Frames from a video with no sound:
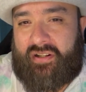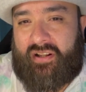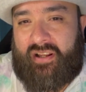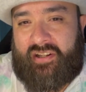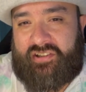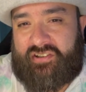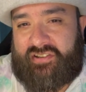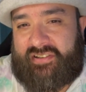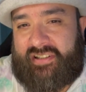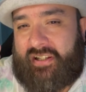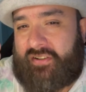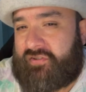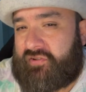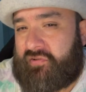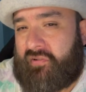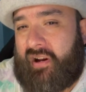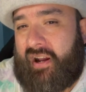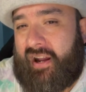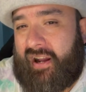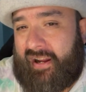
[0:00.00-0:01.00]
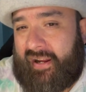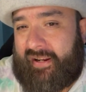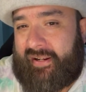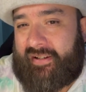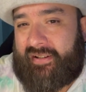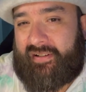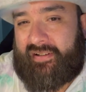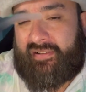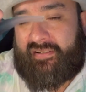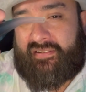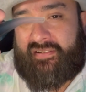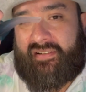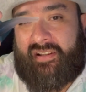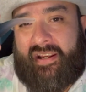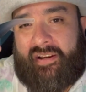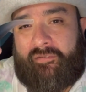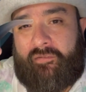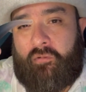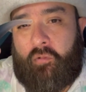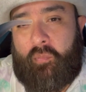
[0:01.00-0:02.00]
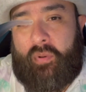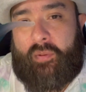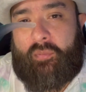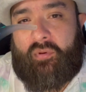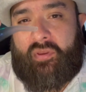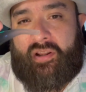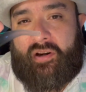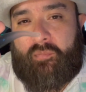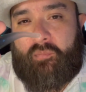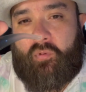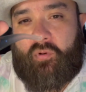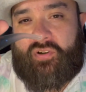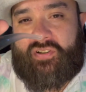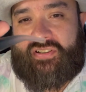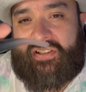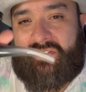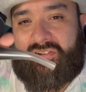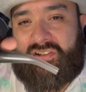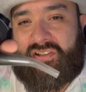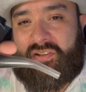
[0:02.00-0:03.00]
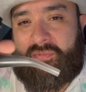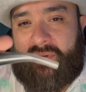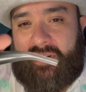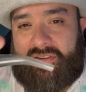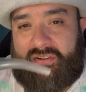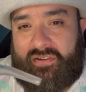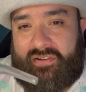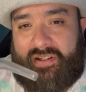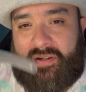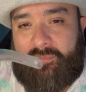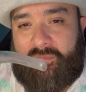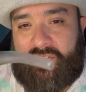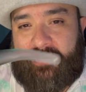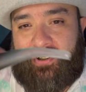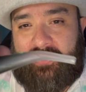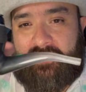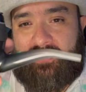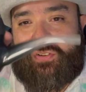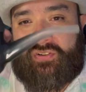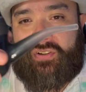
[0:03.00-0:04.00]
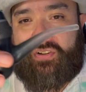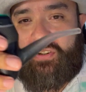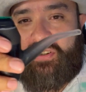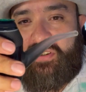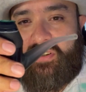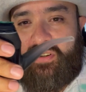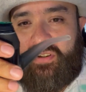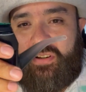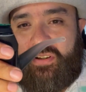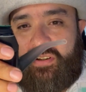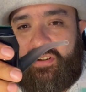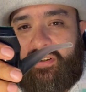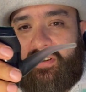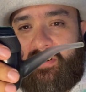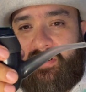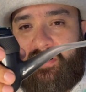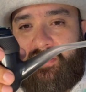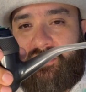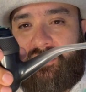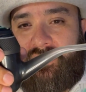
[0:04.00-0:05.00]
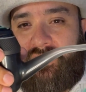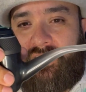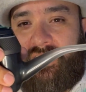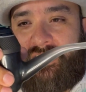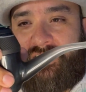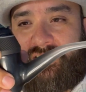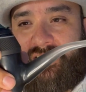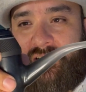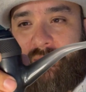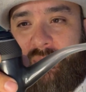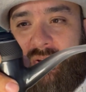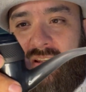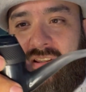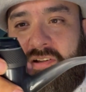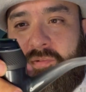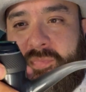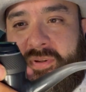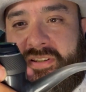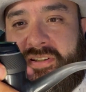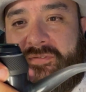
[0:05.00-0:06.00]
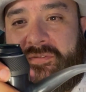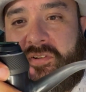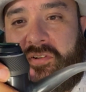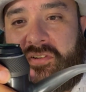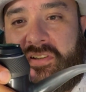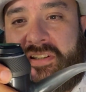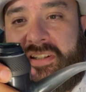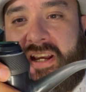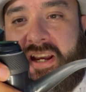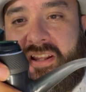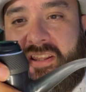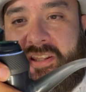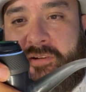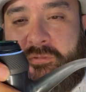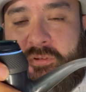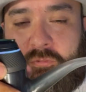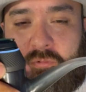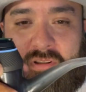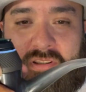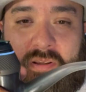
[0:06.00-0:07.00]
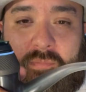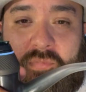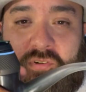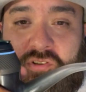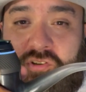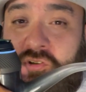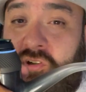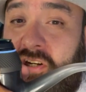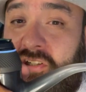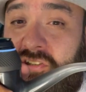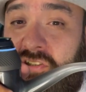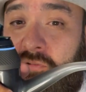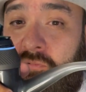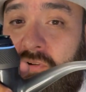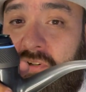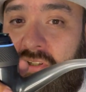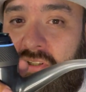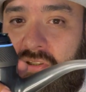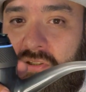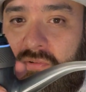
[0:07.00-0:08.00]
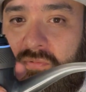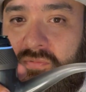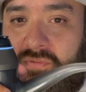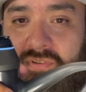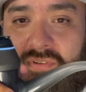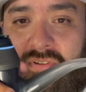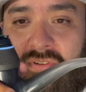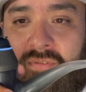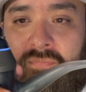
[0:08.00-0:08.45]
It just tells you high, and like for people that are more serious about their temperatures, it's going to be a little bit difficult to dial in with what temperature you actually want to use.